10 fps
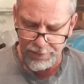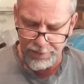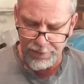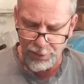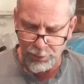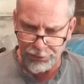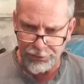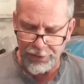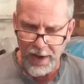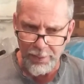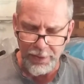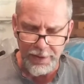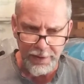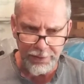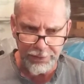There was
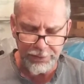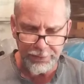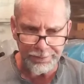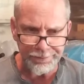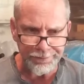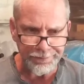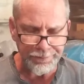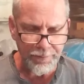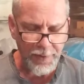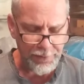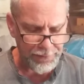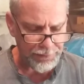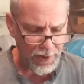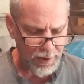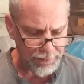Japanese
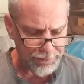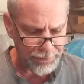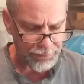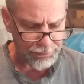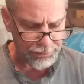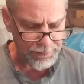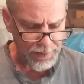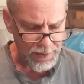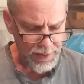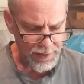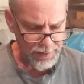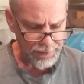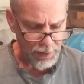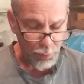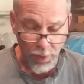photographers
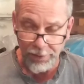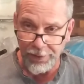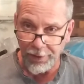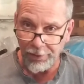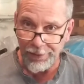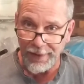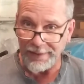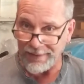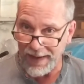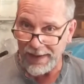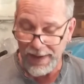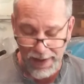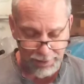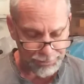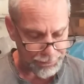that went there the day
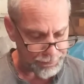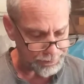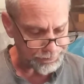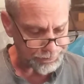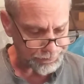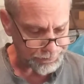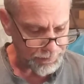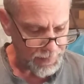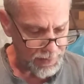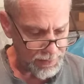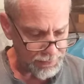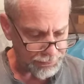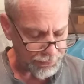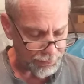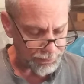after.
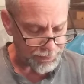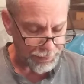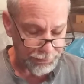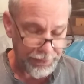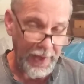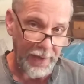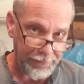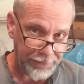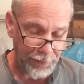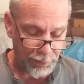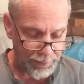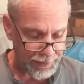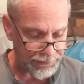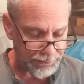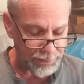So there's that film.
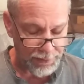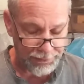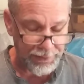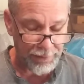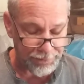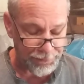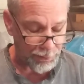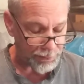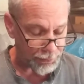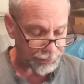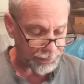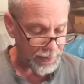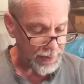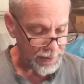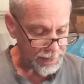It's not film. Those
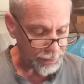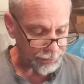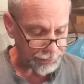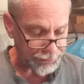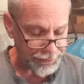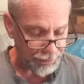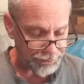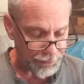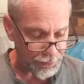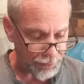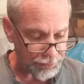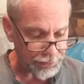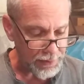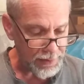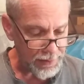are still
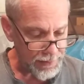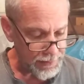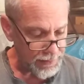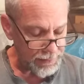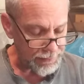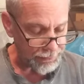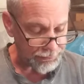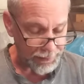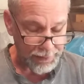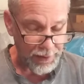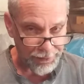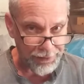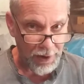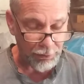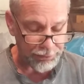photos. There's like
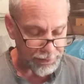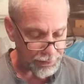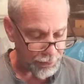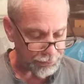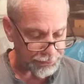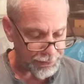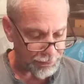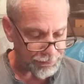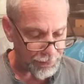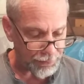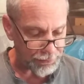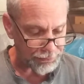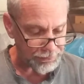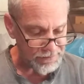1,000 of those still photos.